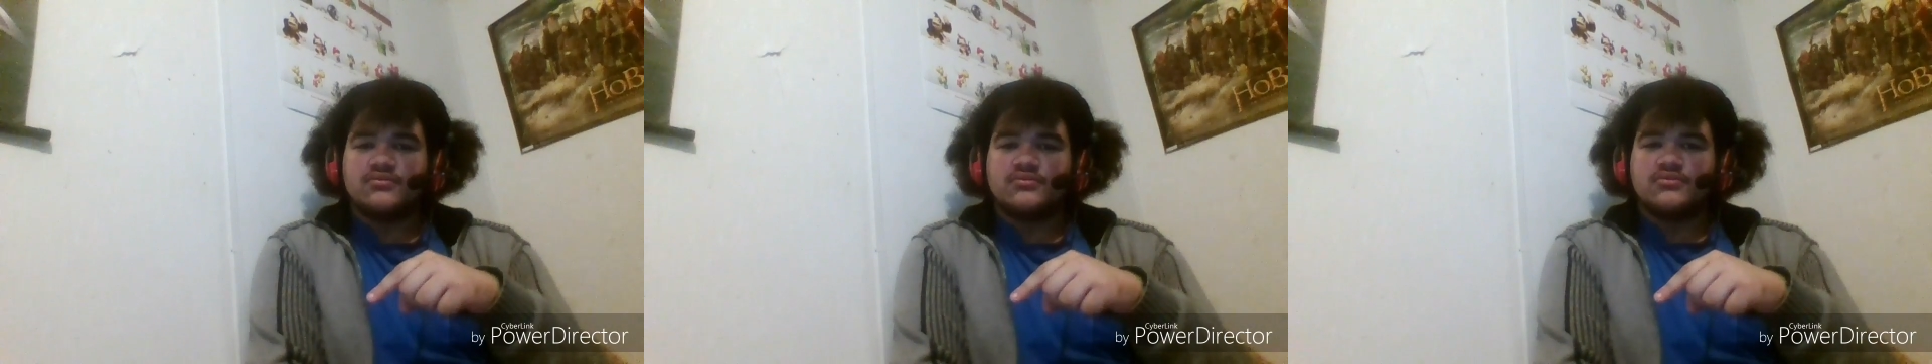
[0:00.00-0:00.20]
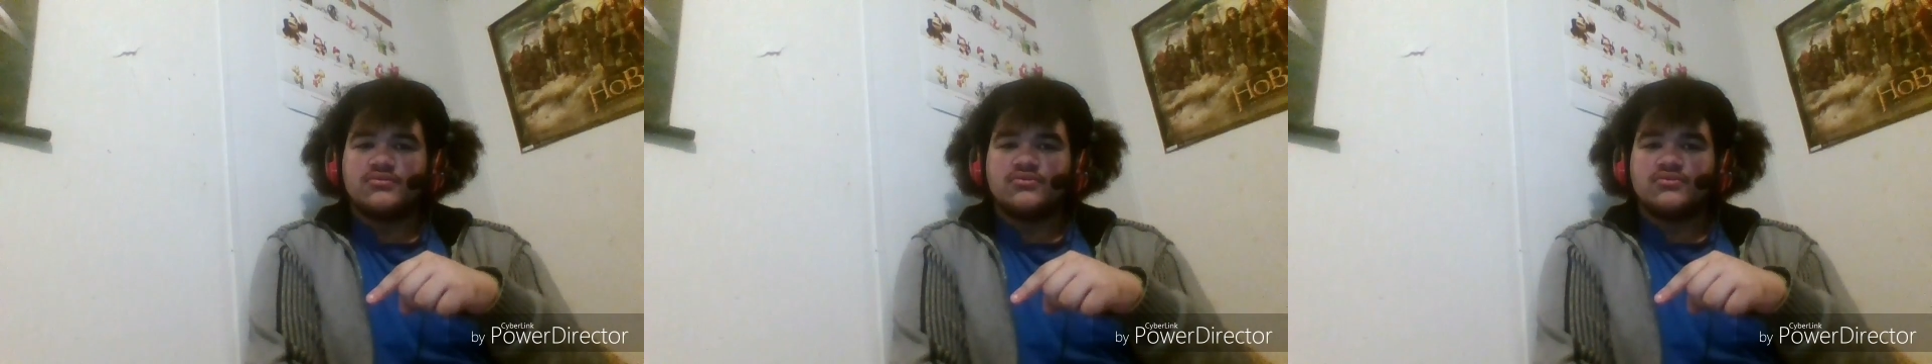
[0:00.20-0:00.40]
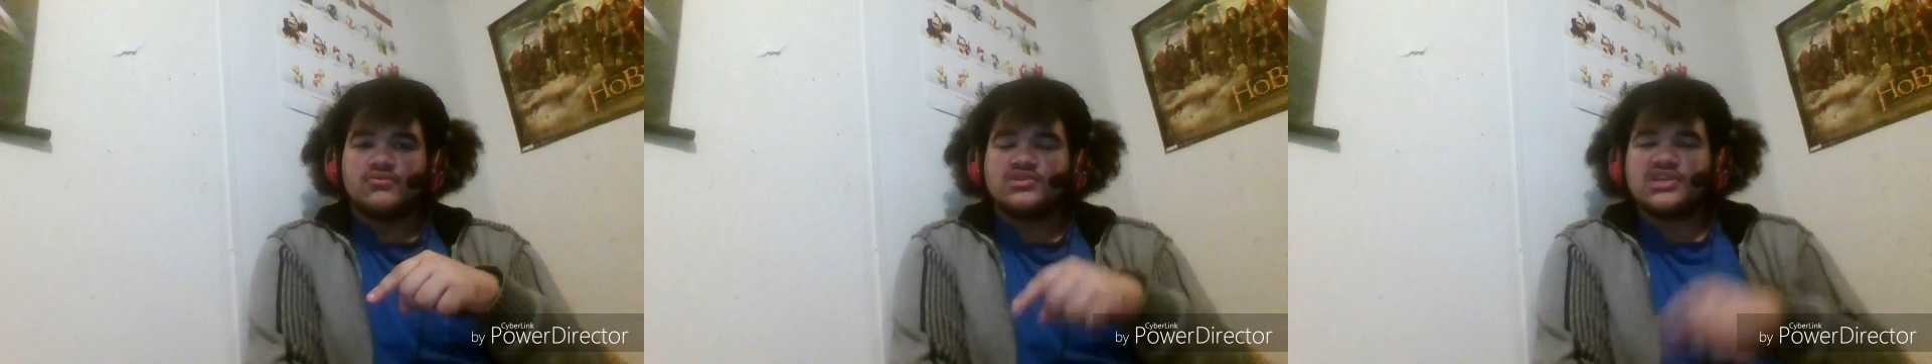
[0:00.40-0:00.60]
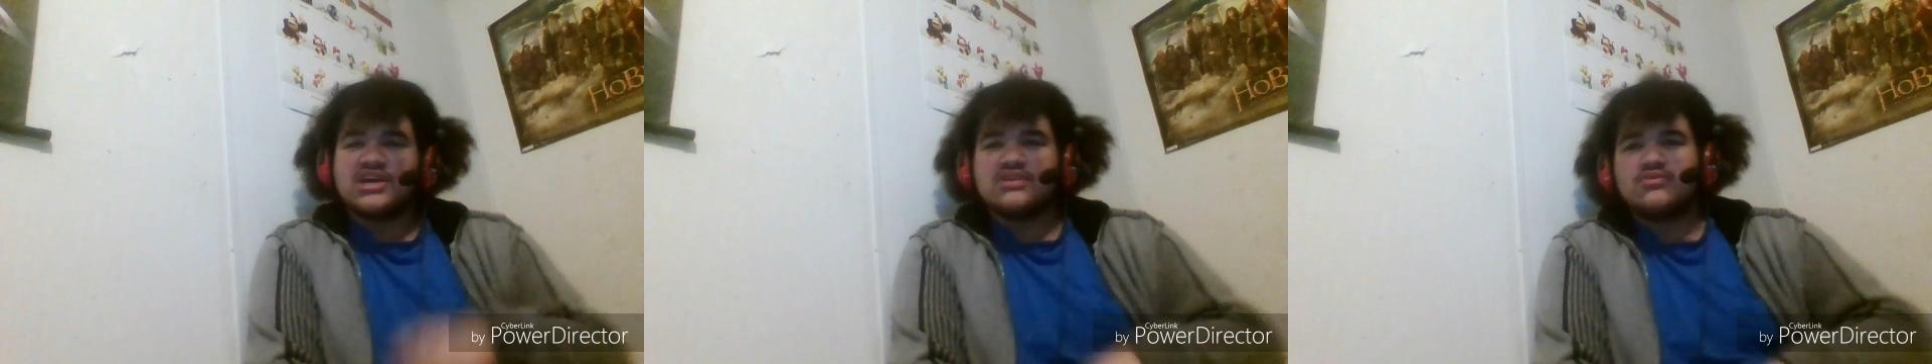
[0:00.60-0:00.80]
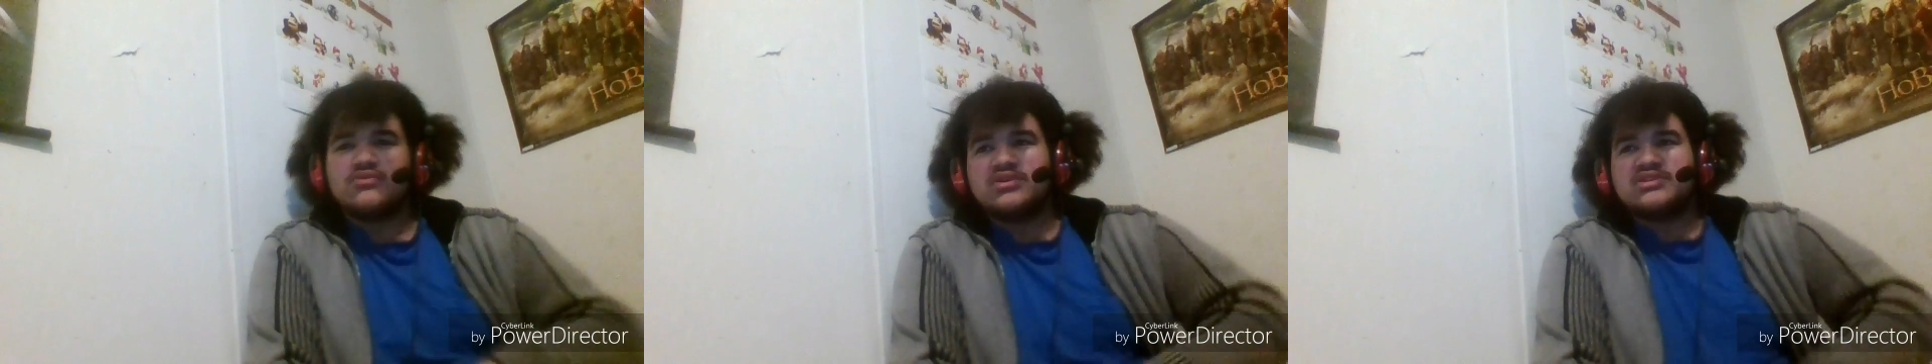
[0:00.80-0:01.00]

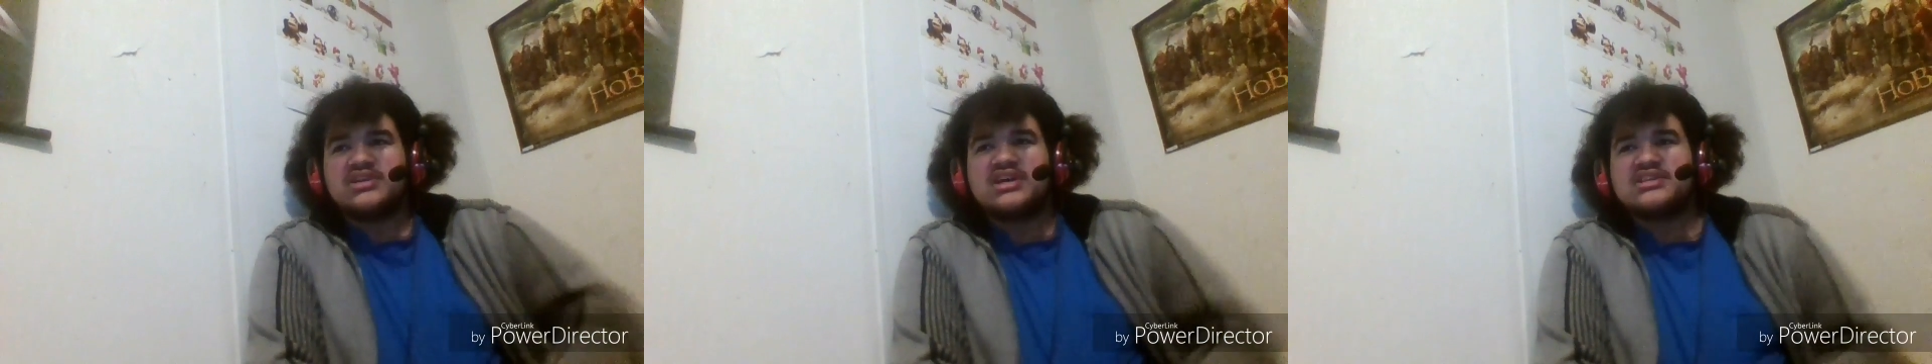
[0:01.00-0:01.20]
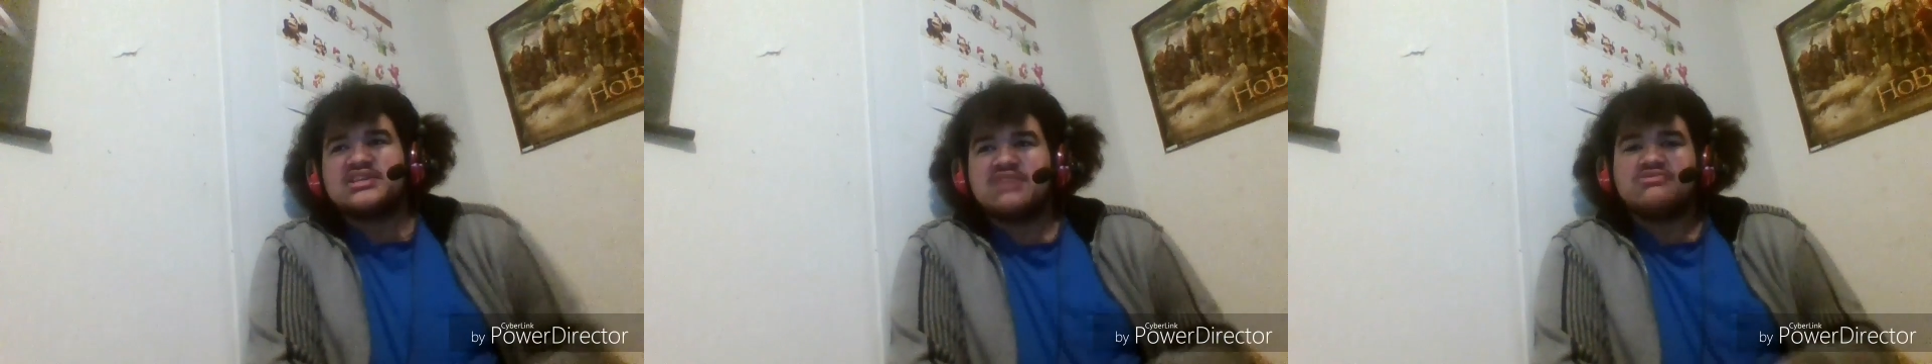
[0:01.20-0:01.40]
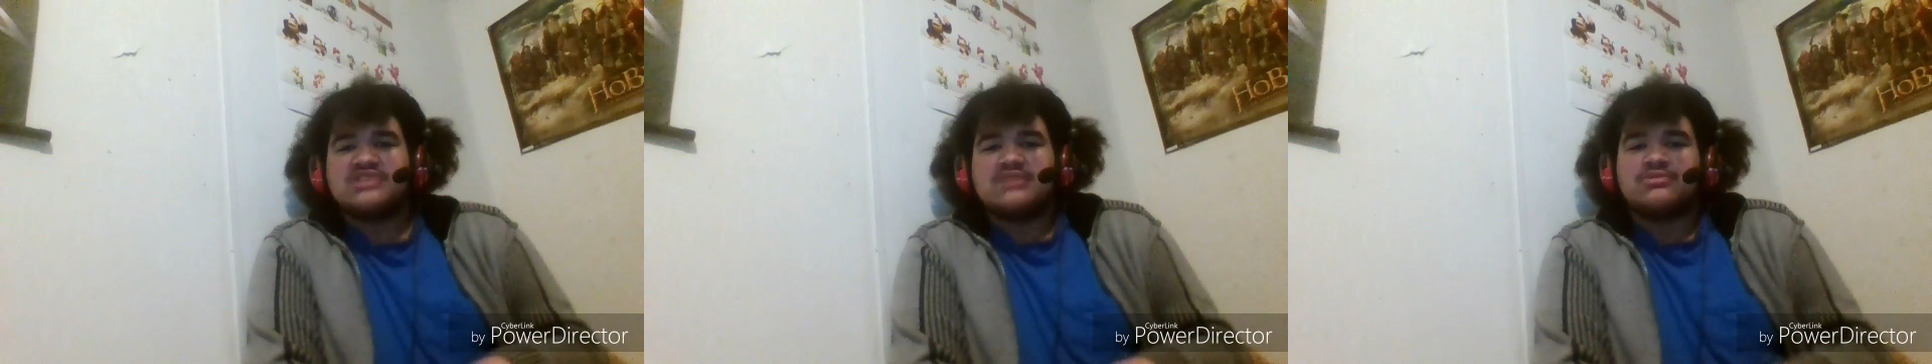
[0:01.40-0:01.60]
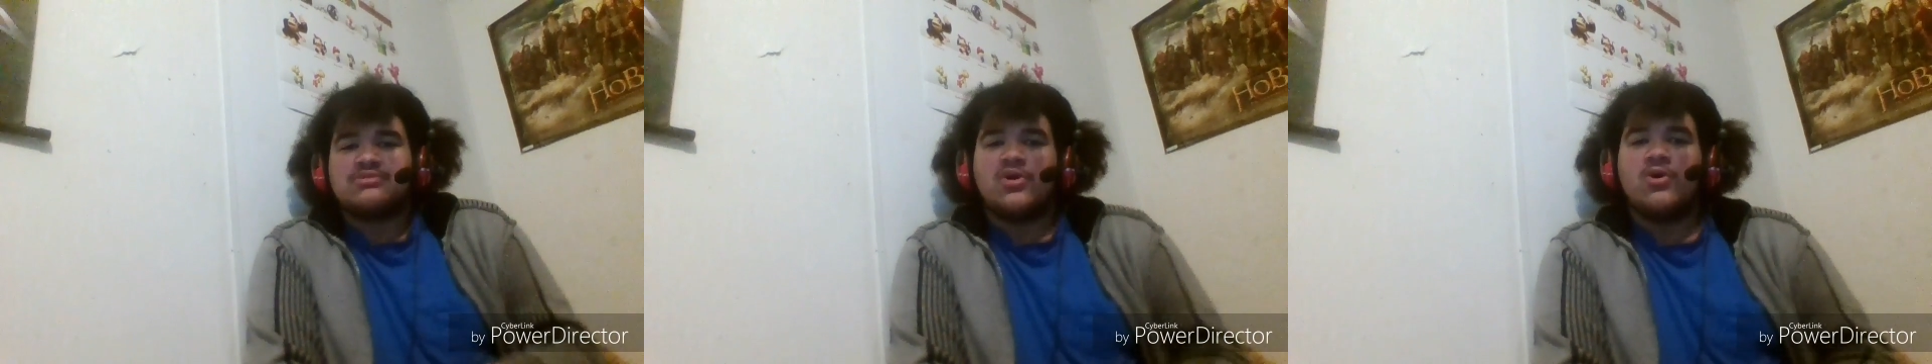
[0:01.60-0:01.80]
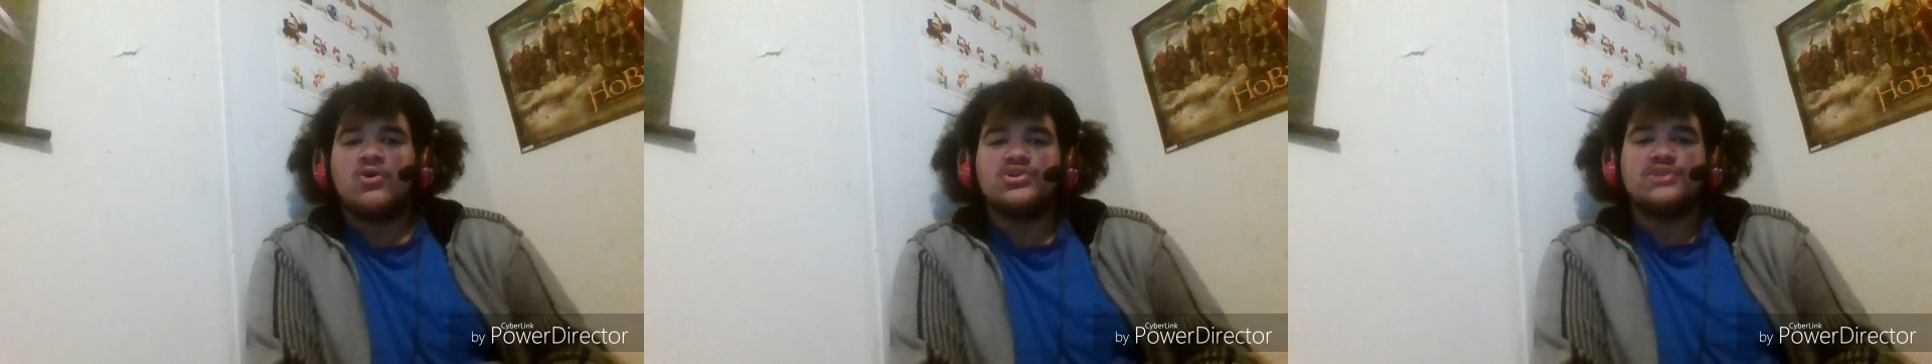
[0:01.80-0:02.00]
Sasuke was able to hold
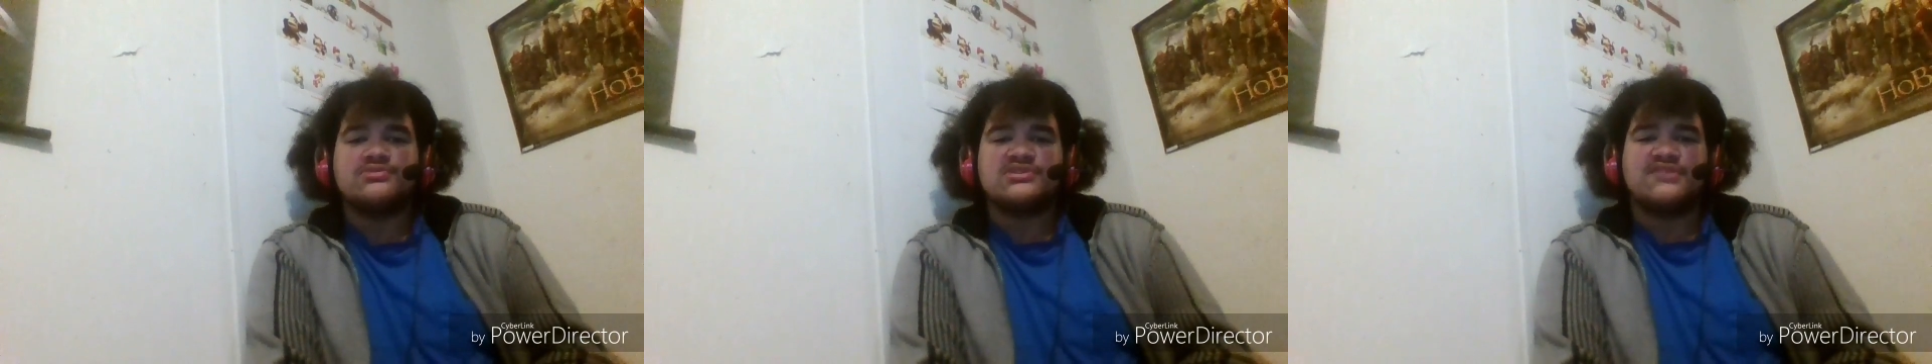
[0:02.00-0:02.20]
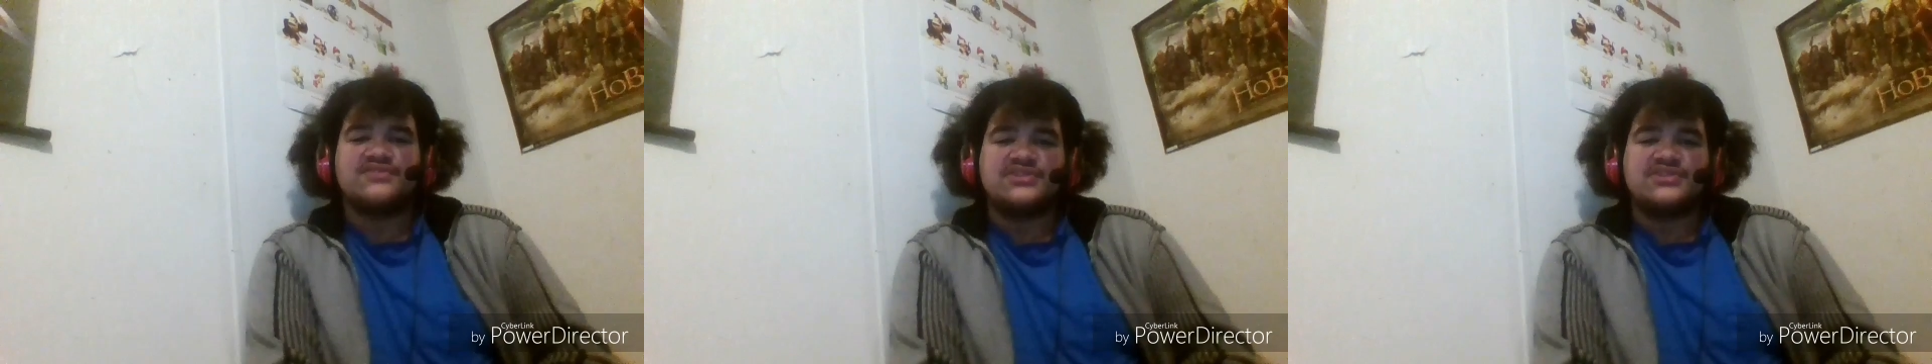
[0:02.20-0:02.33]
himself in this fight,